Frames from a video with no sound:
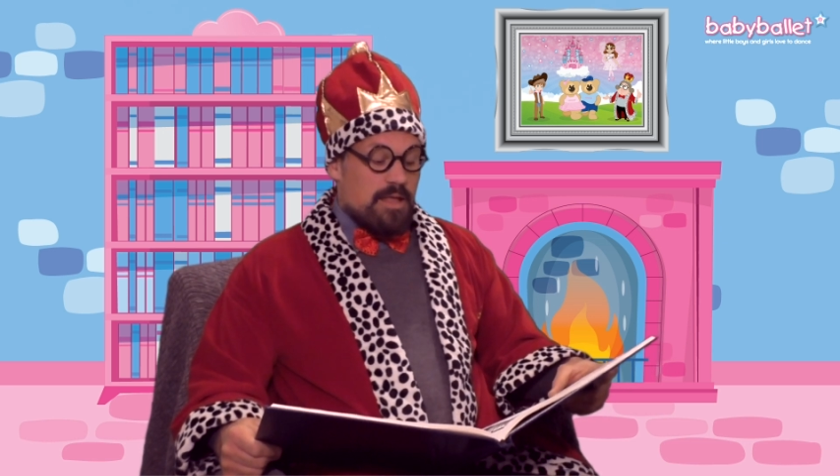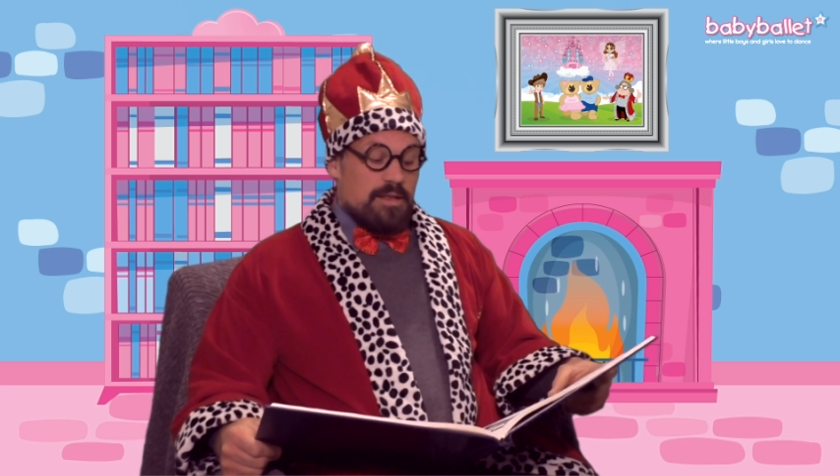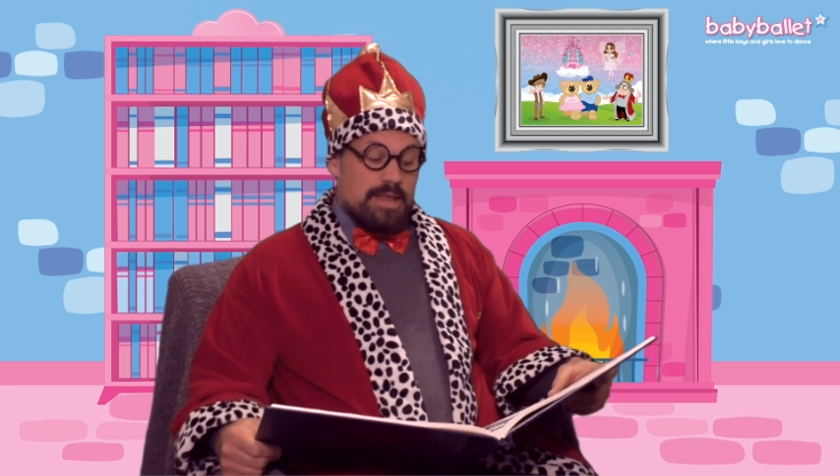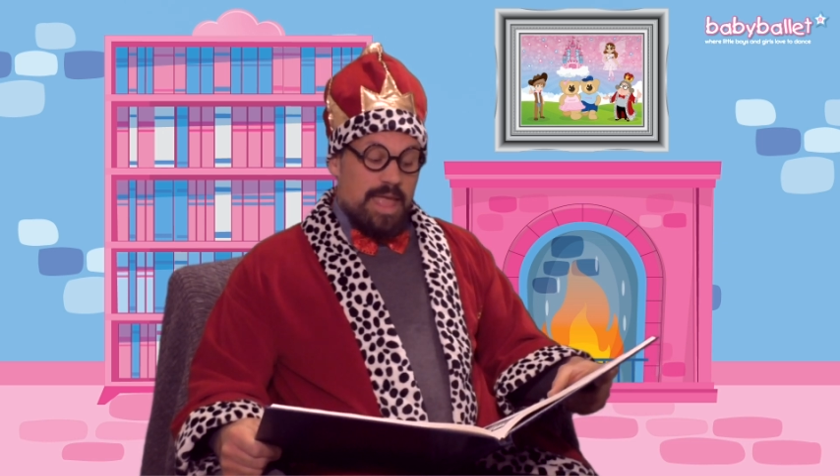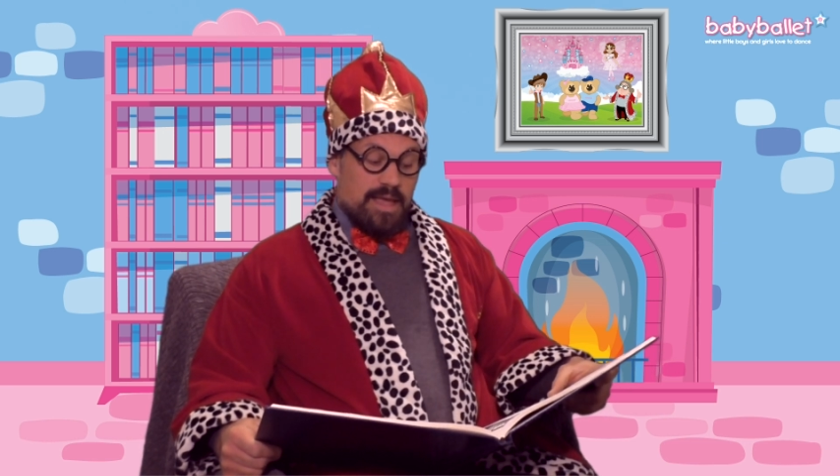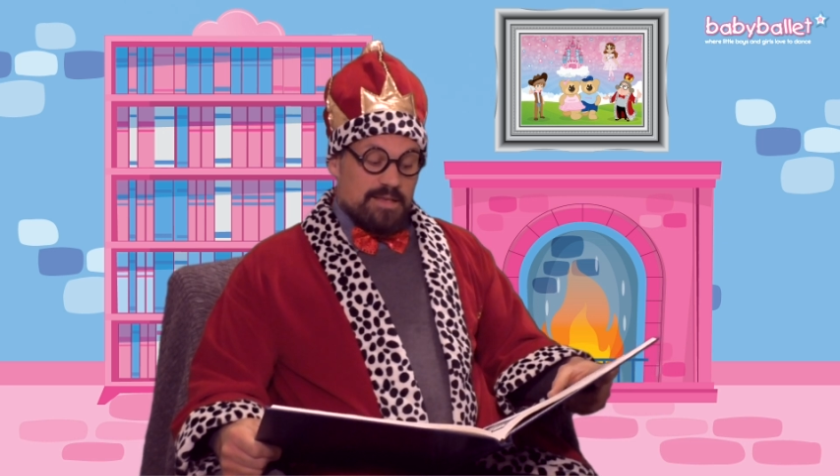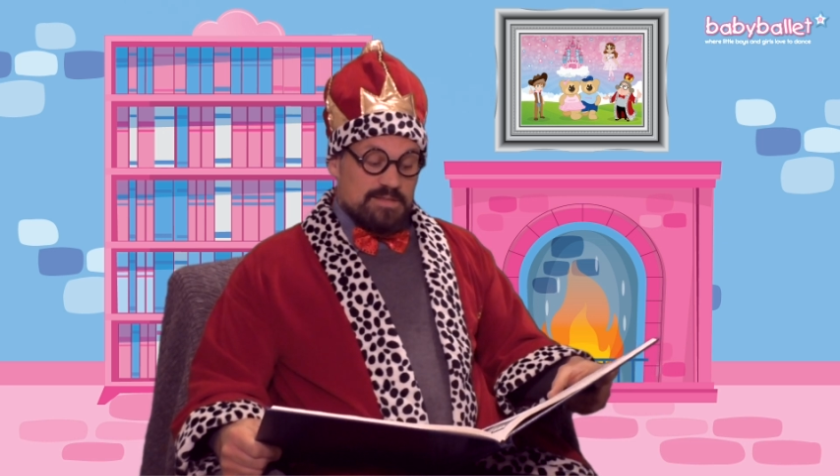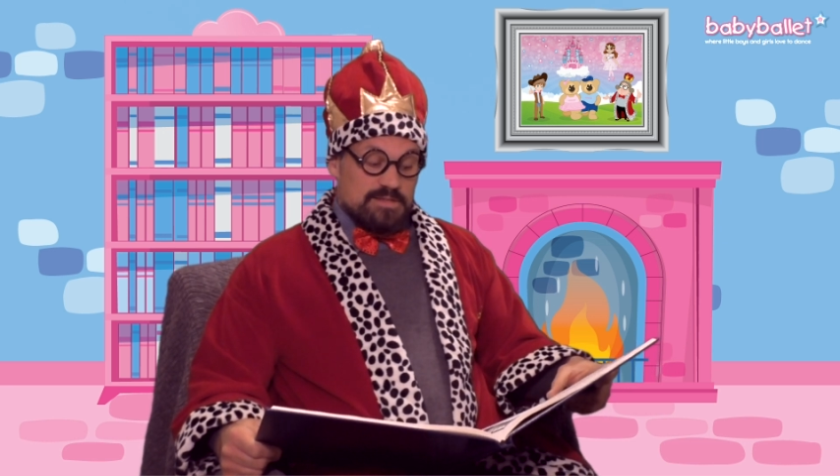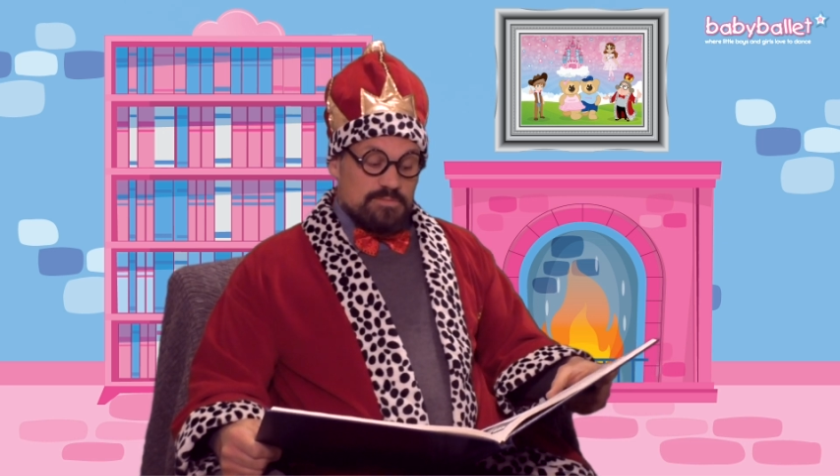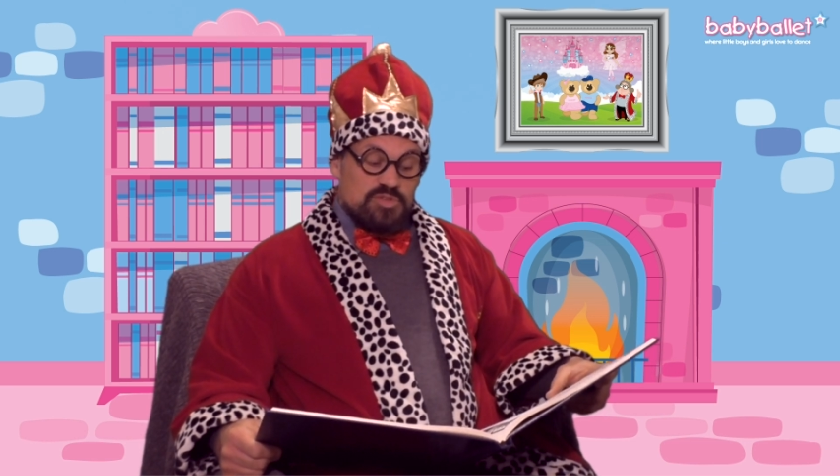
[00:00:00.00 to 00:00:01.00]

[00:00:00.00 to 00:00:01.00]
Next,